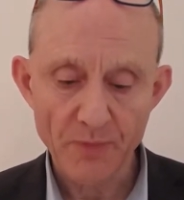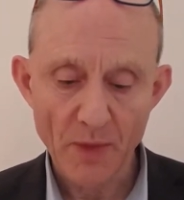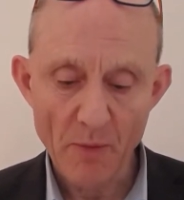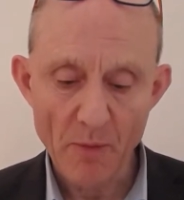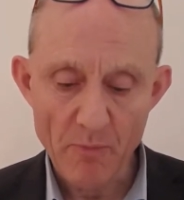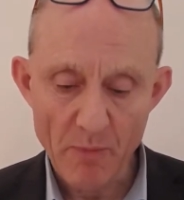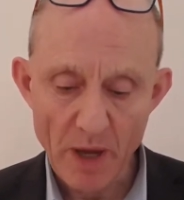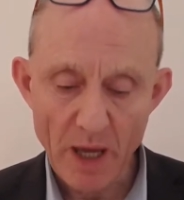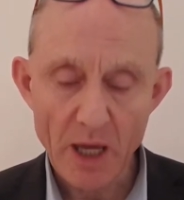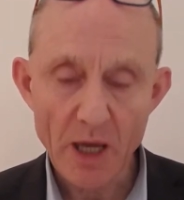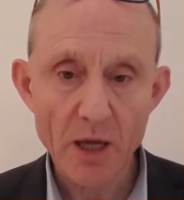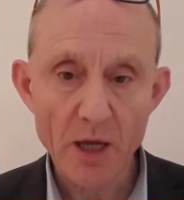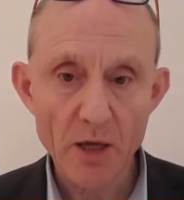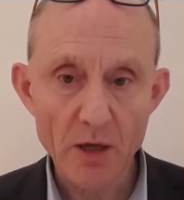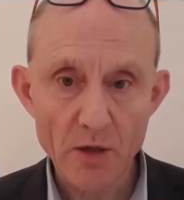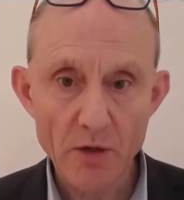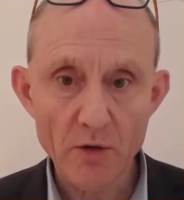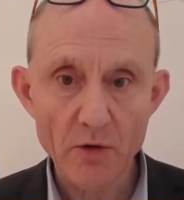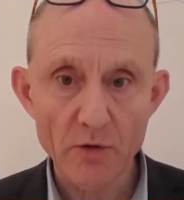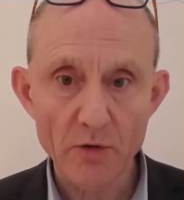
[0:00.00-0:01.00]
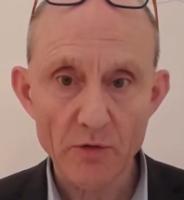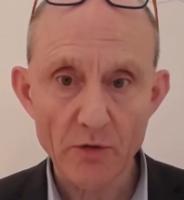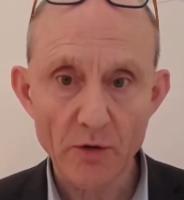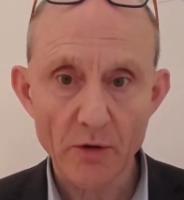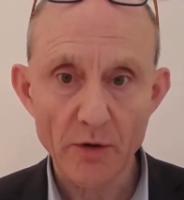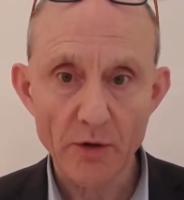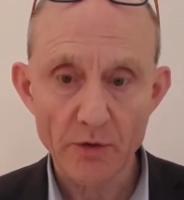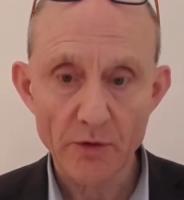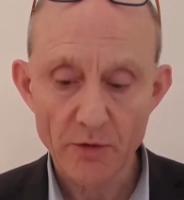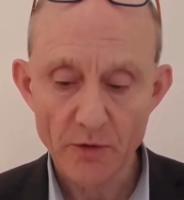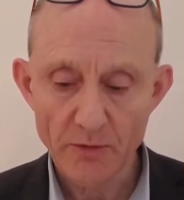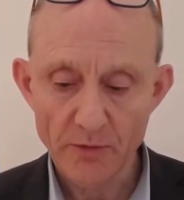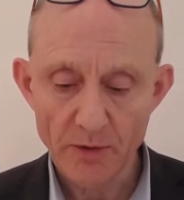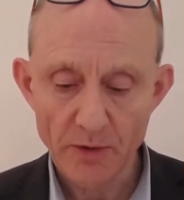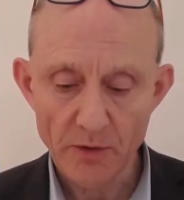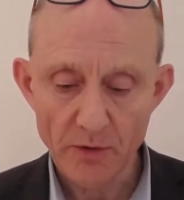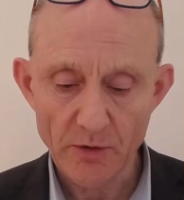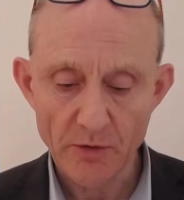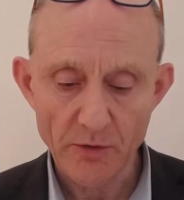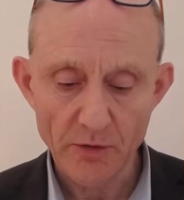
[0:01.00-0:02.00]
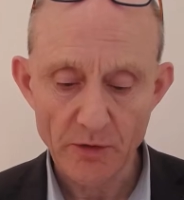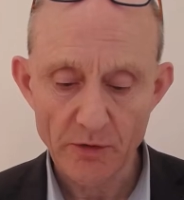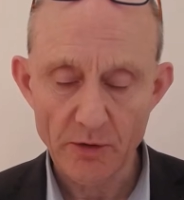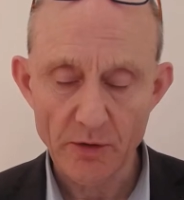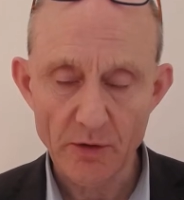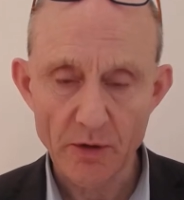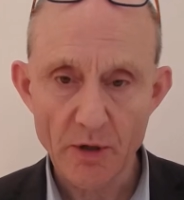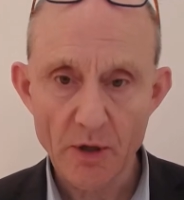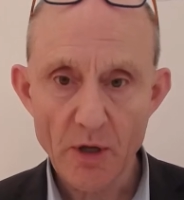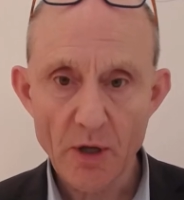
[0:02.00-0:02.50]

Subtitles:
May use autotrophic nutrition.